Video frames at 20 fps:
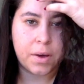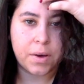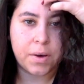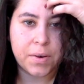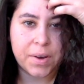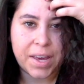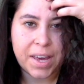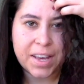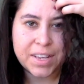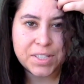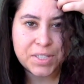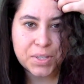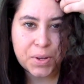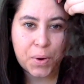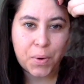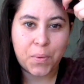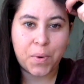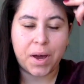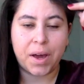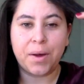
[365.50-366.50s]
Okay,
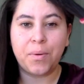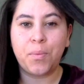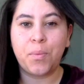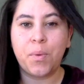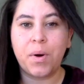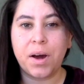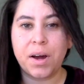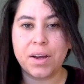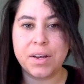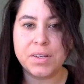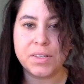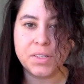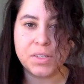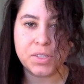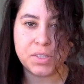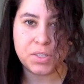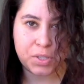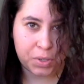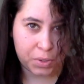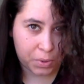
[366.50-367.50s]
so I want
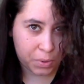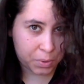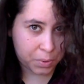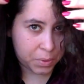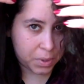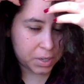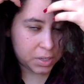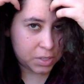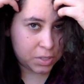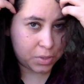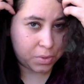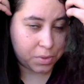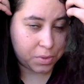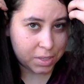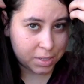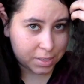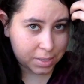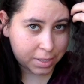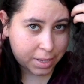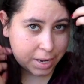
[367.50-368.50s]
to do
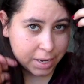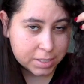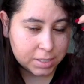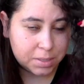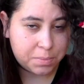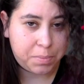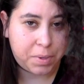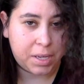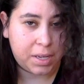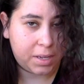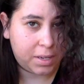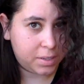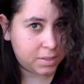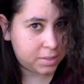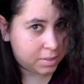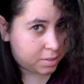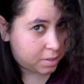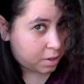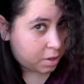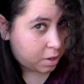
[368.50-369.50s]
this last
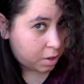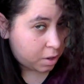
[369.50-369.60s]
piece